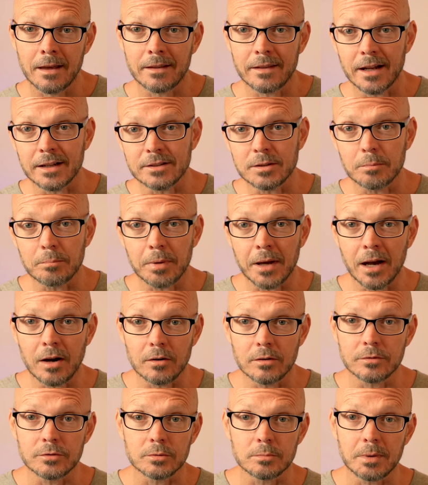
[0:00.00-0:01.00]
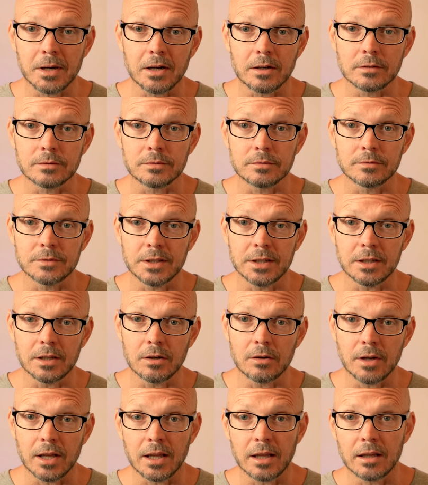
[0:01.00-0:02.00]
that's a powerful powerful
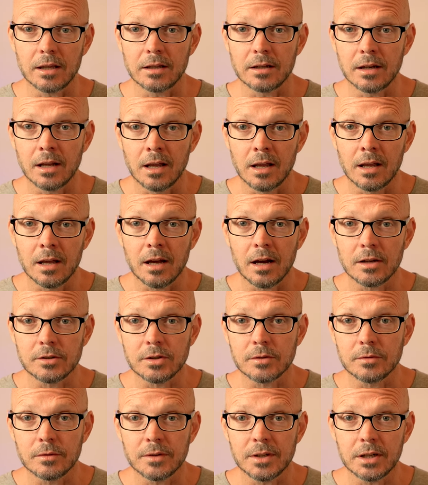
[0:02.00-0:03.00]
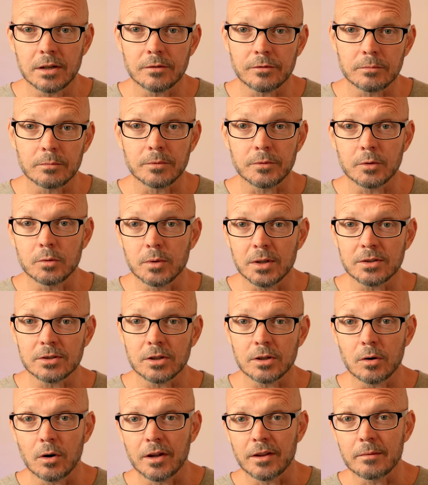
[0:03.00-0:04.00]
video and i also have a video from a few weeks
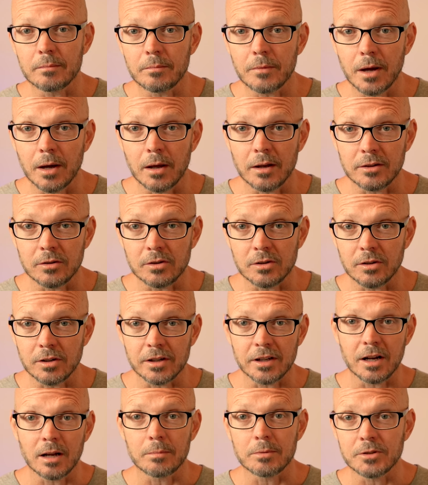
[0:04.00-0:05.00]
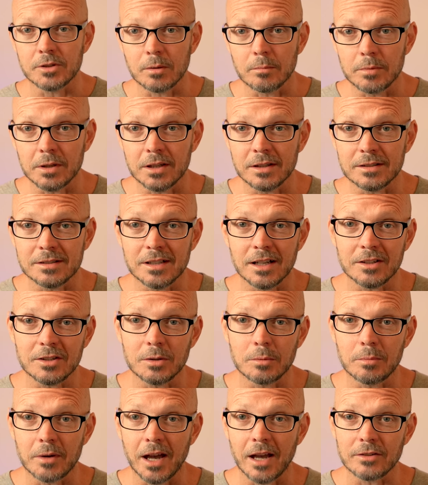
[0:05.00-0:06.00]
ago on on you can look it up it's on being a
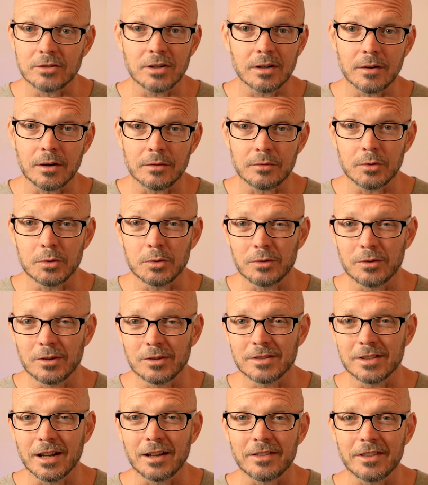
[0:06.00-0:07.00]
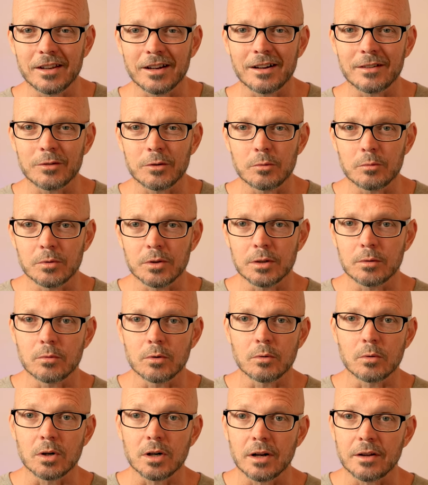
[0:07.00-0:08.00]
sexy bastard i got a few of those out there if you really want
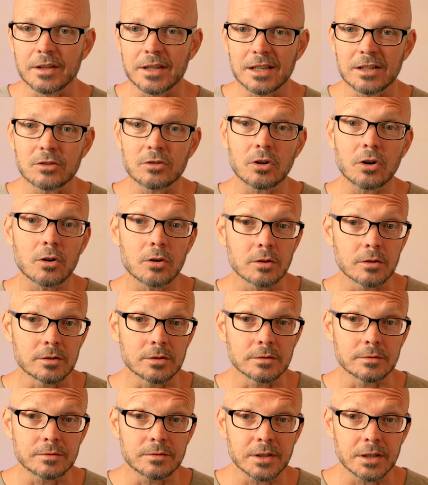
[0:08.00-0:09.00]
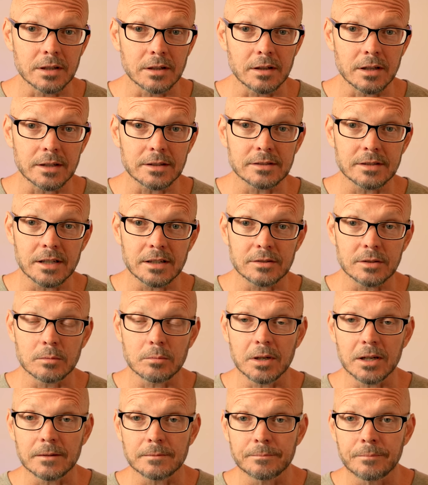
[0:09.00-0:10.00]
to work on the internals of feeling like a sexy
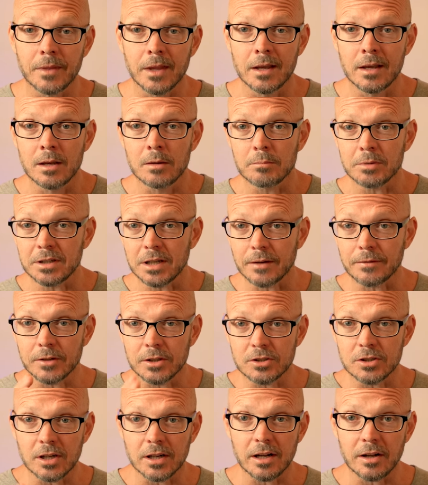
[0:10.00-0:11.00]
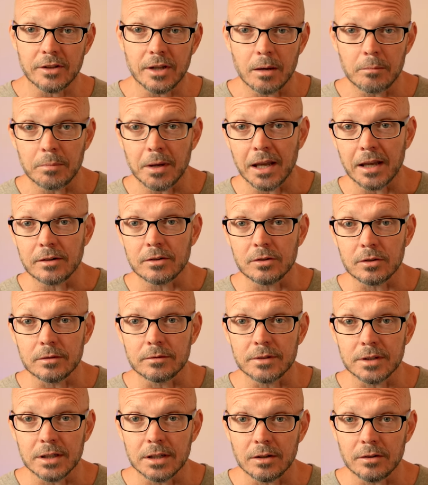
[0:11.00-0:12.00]
man but definitely check out that banter
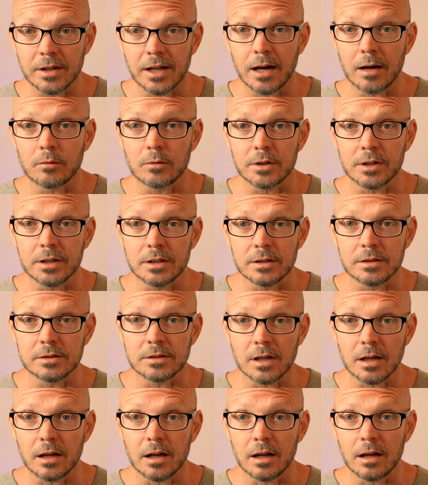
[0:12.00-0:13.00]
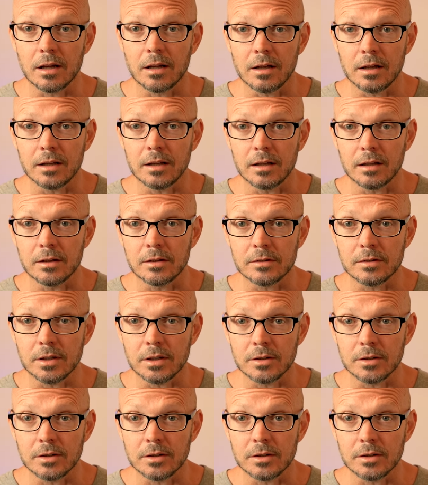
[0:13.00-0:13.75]
video that one is uh, is